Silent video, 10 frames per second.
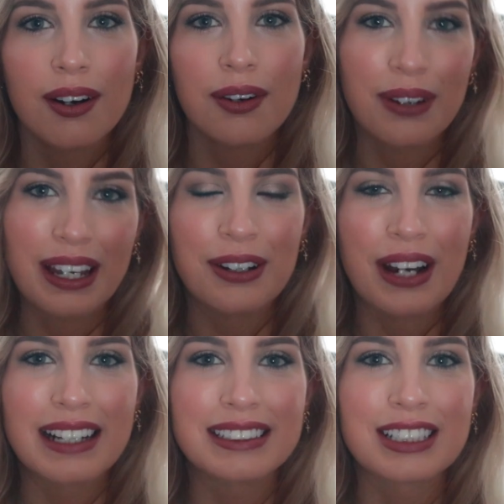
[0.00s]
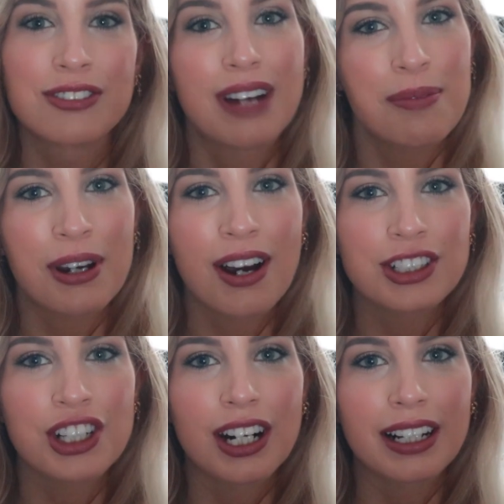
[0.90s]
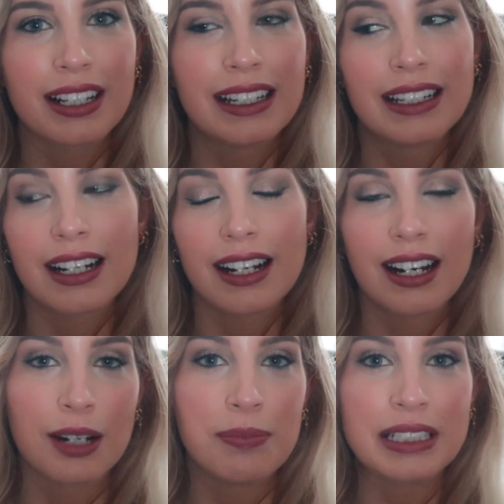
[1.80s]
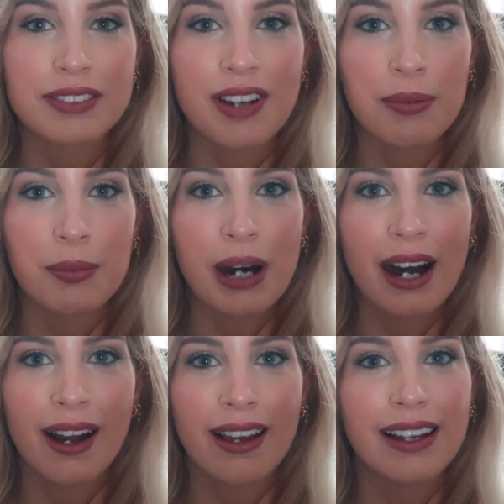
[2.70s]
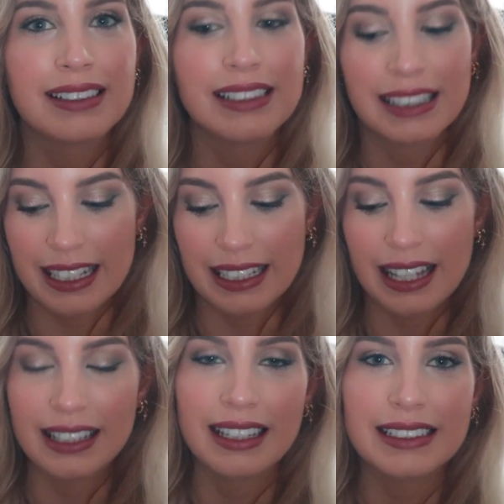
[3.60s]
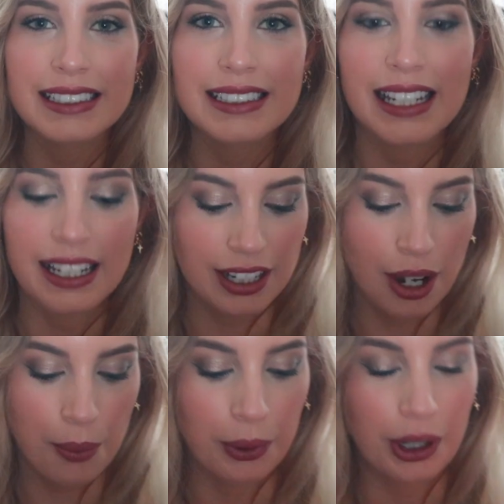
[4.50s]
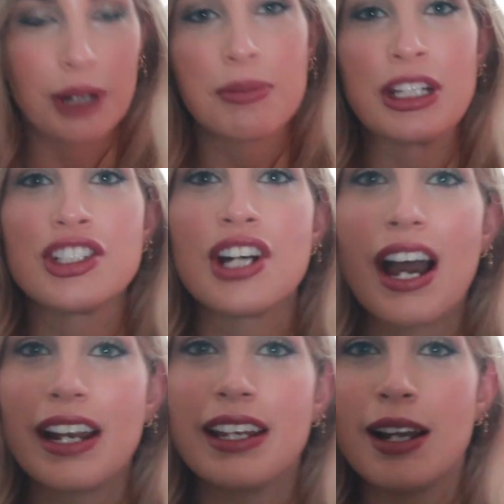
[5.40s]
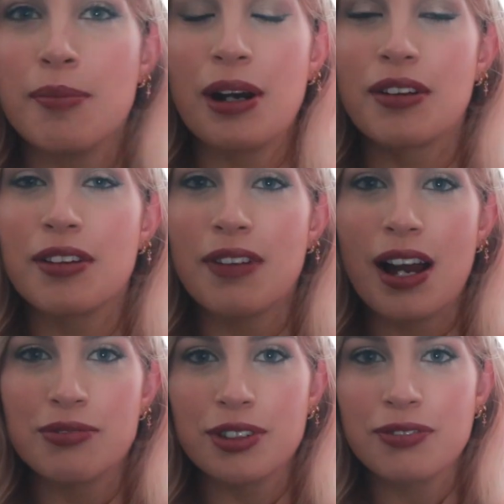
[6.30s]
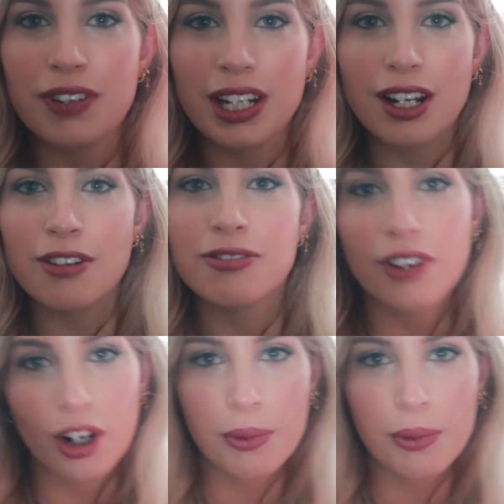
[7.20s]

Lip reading: Okay, you guys, grab your hot chocolate, cut a piece of apple pie, and let's sit in. We're gonna be chatting about the Fab Fit Fun fall